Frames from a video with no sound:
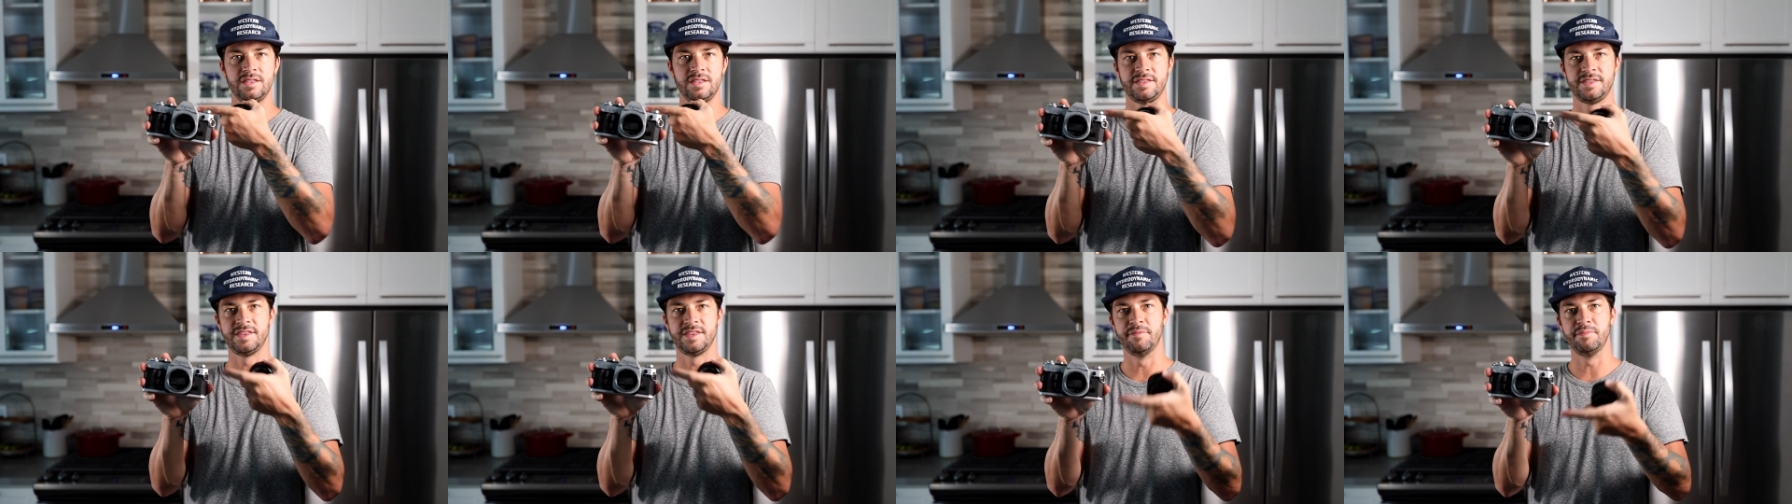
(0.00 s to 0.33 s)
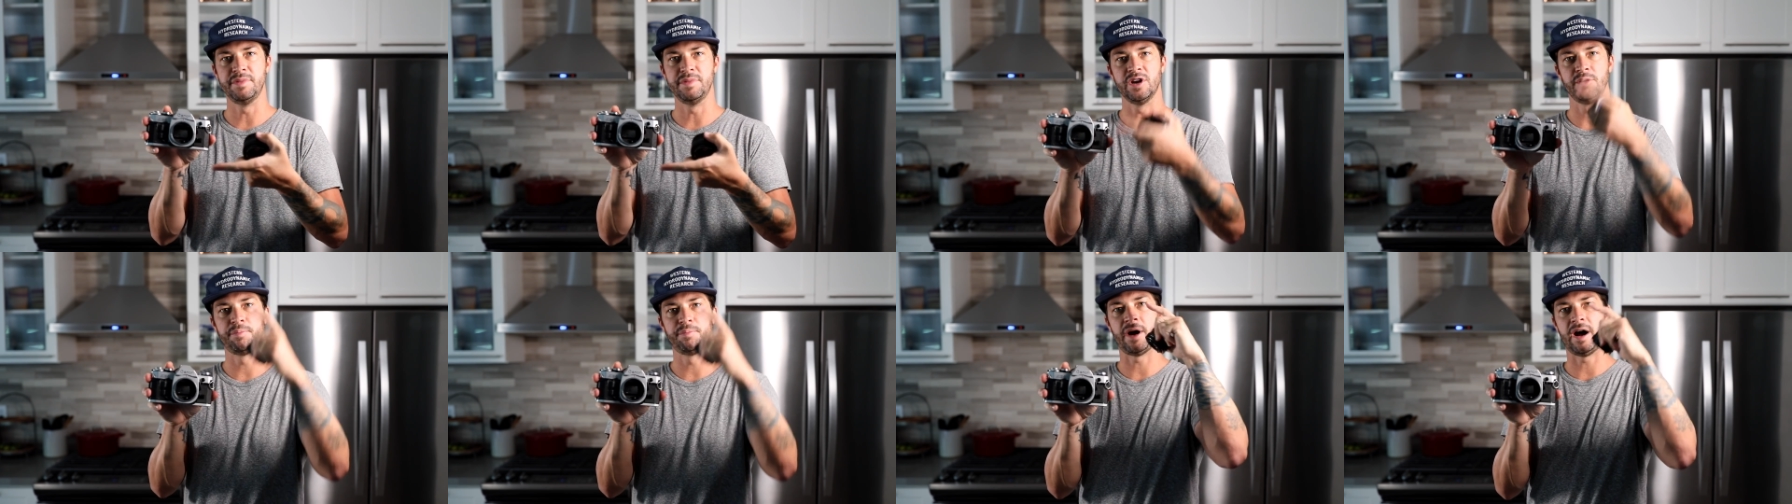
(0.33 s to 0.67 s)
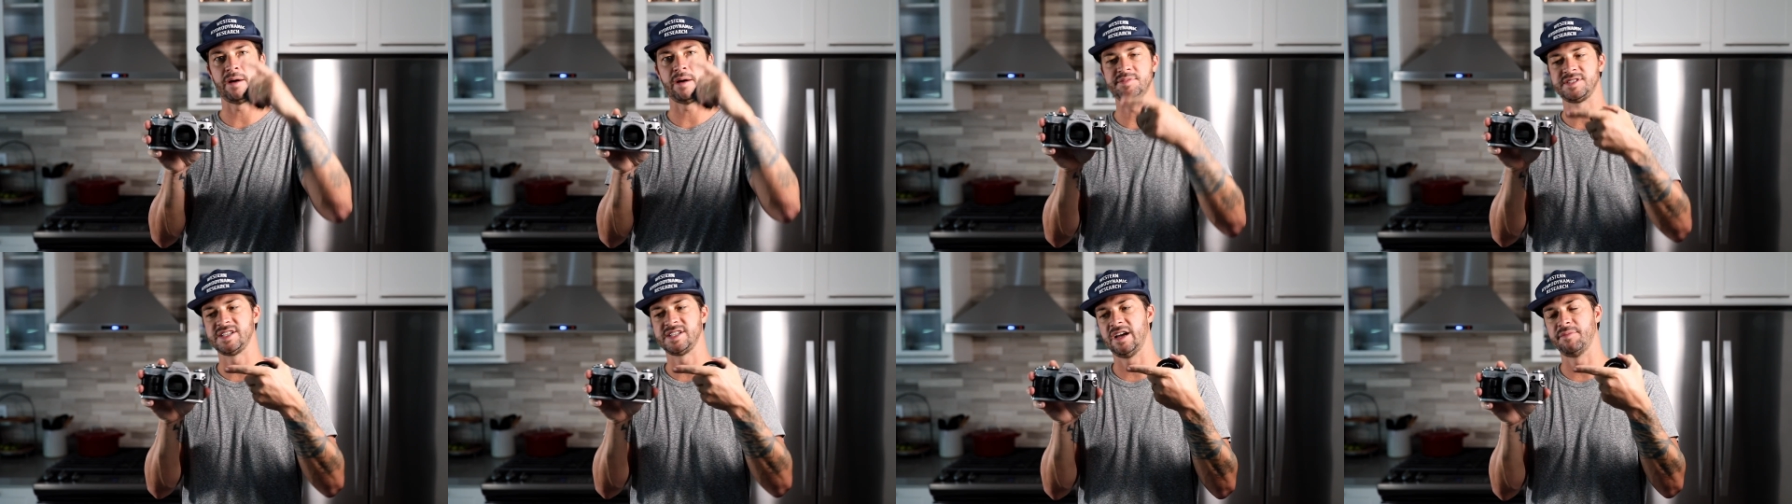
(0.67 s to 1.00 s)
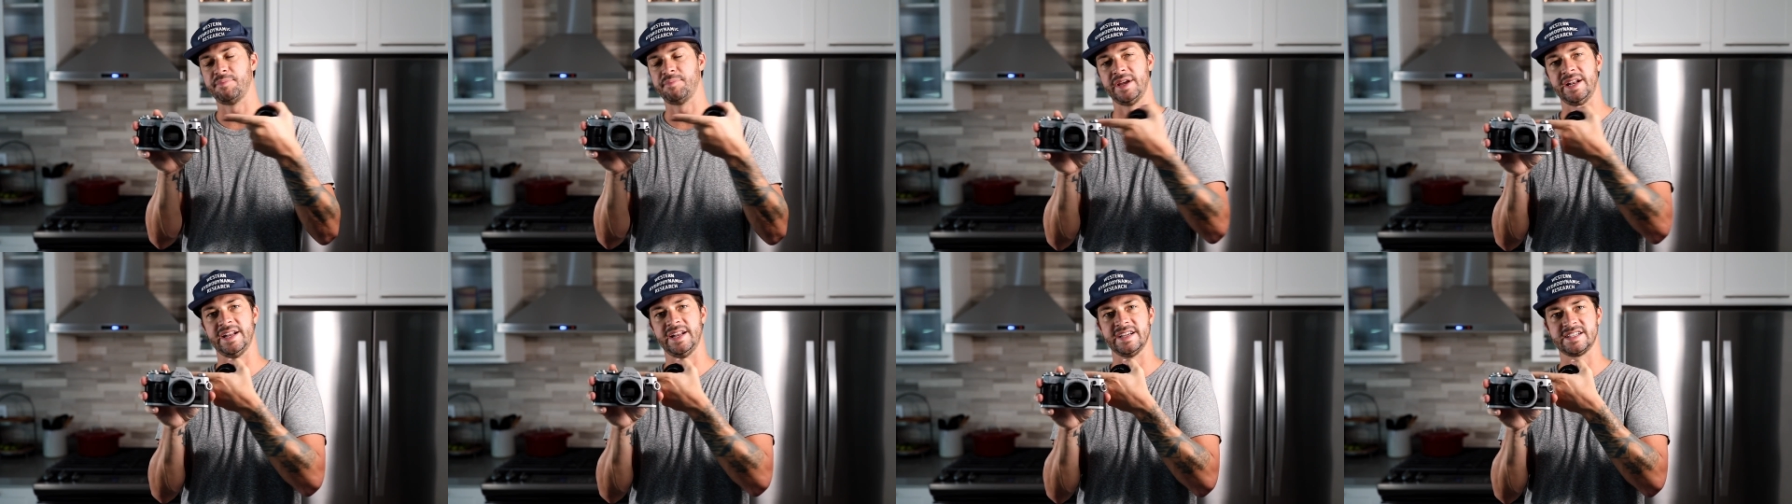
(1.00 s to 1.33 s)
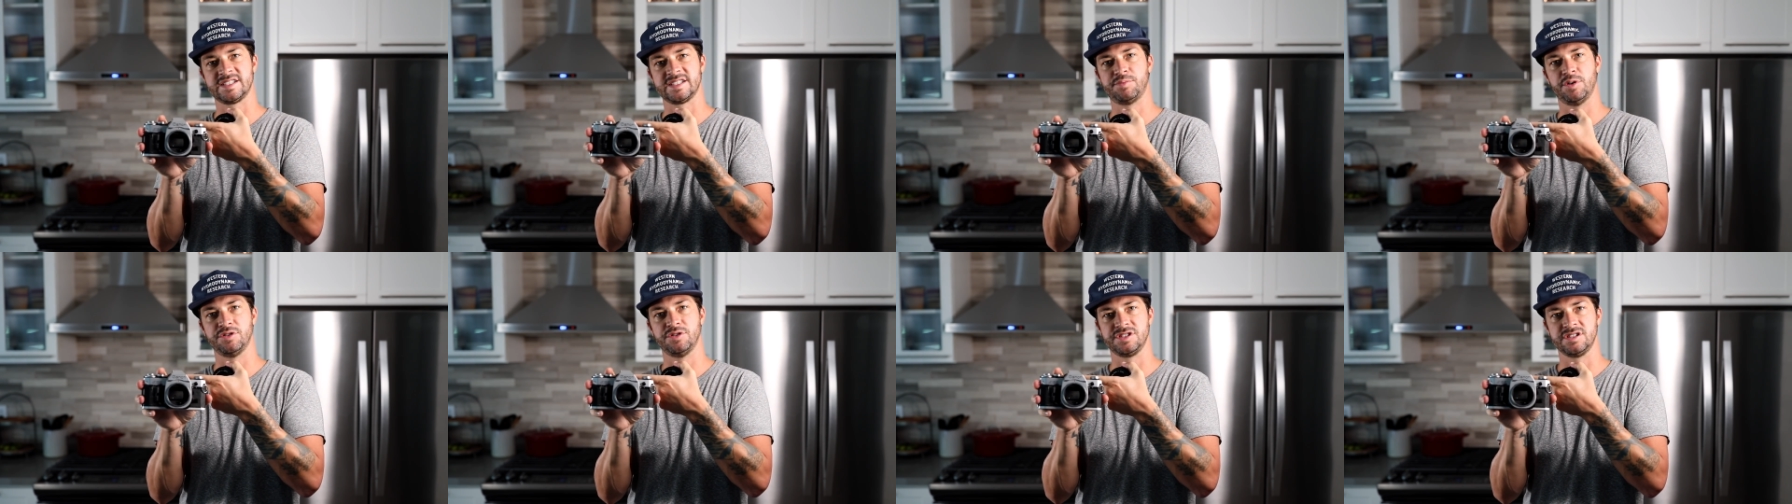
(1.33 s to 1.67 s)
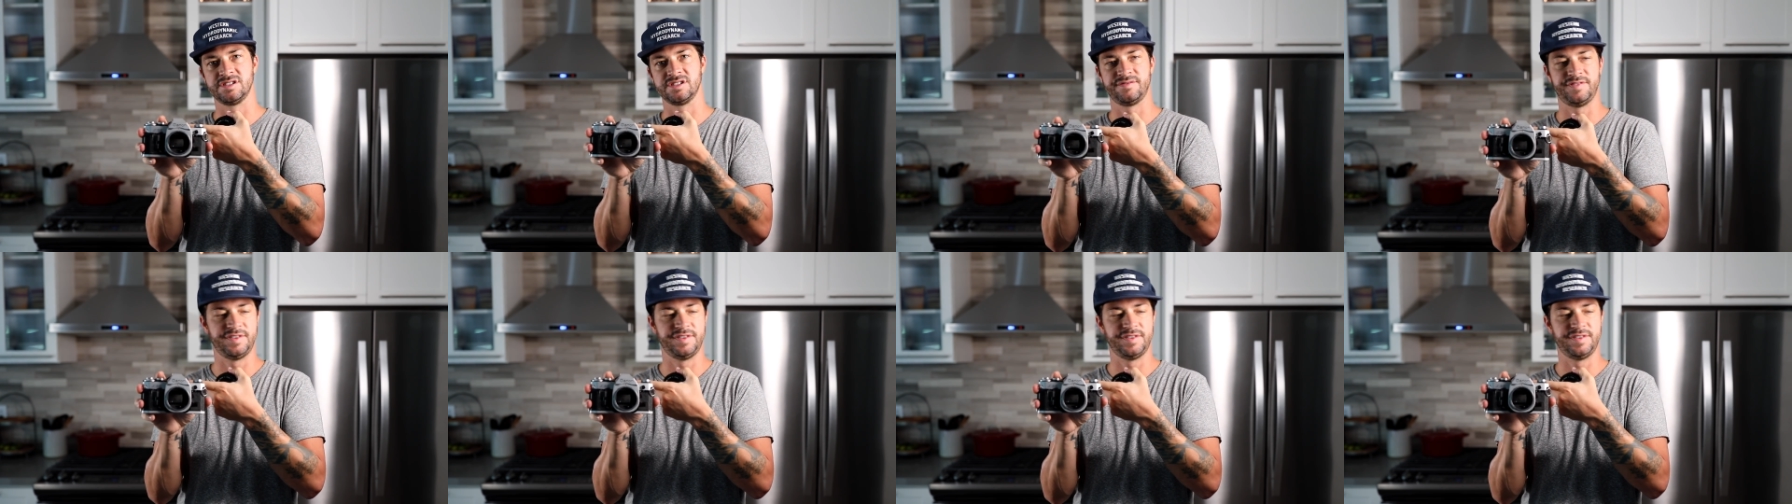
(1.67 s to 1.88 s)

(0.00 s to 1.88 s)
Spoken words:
the mirror pops up and it exposes